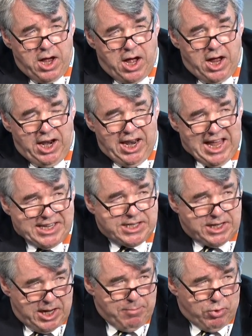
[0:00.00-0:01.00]
a less
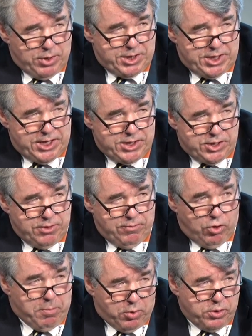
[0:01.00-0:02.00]
labor intensive
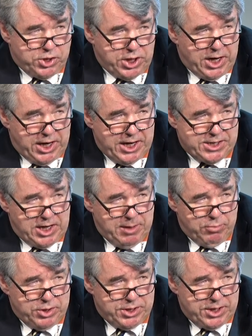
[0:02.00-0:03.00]
or approaching a less
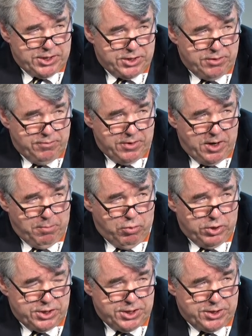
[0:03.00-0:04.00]
labor intensive
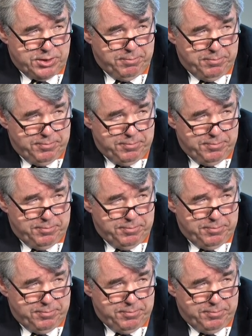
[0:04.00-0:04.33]
airport system?